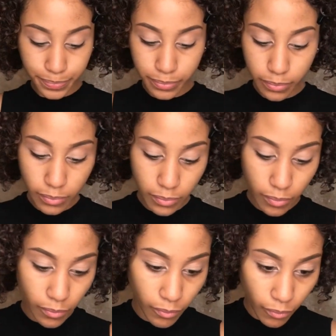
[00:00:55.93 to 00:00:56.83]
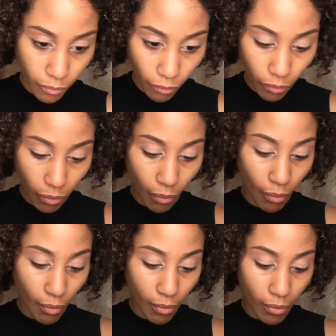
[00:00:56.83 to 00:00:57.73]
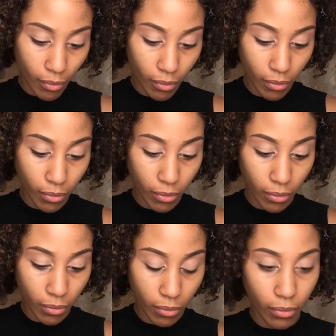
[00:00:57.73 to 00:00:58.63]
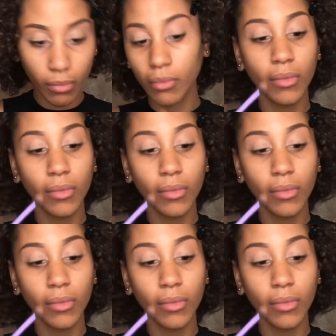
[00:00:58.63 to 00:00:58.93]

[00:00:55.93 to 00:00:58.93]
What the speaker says: [no speech]